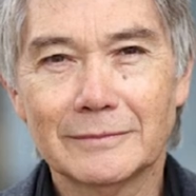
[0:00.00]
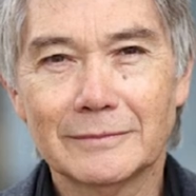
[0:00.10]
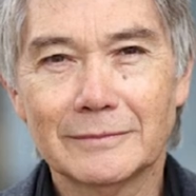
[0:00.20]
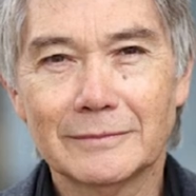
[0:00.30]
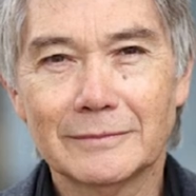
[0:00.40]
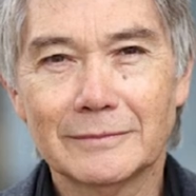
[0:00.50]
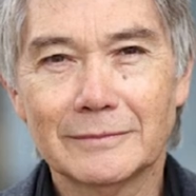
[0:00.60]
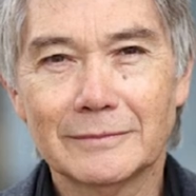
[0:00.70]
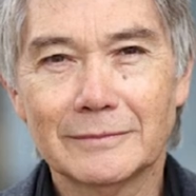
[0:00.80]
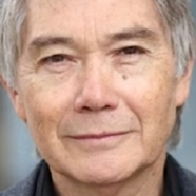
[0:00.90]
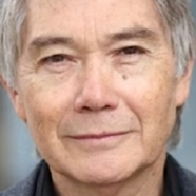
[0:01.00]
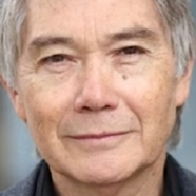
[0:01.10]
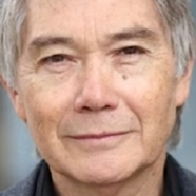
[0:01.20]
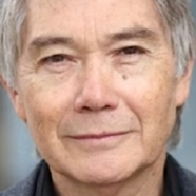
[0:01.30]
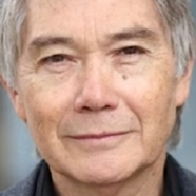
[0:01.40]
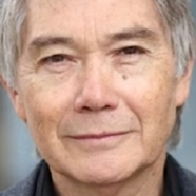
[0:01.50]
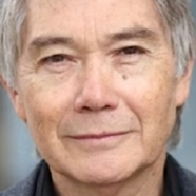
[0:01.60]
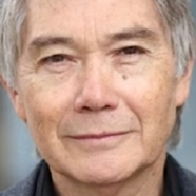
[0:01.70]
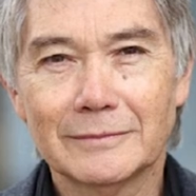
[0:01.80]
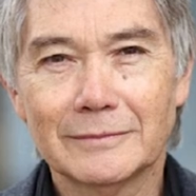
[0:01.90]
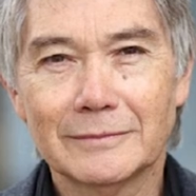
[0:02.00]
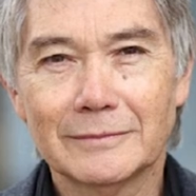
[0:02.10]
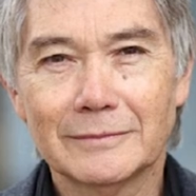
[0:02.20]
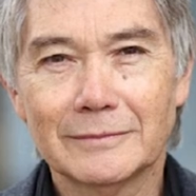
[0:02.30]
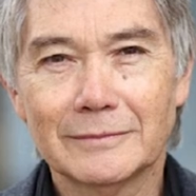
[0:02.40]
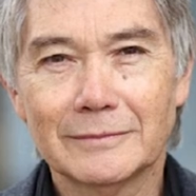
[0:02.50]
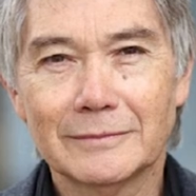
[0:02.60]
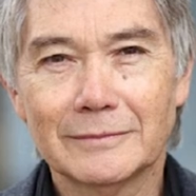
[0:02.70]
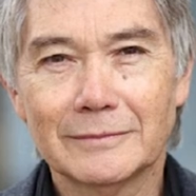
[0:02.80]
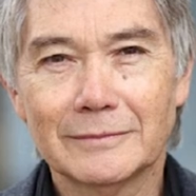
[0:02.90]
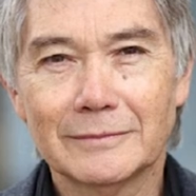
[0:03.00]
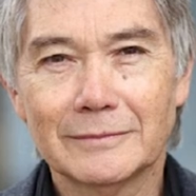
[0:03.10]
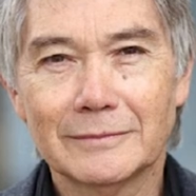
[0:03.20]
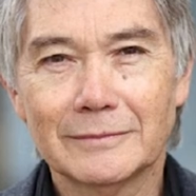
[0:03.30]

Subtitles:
The face doesn't move, so there is nothing to read.